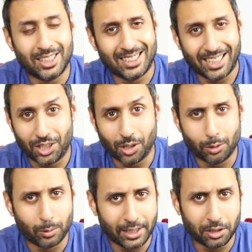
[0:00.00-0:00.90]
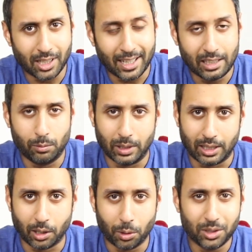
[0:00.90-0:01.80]
to see Jon reunited
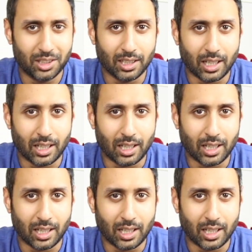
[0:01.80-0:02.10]
with Ghost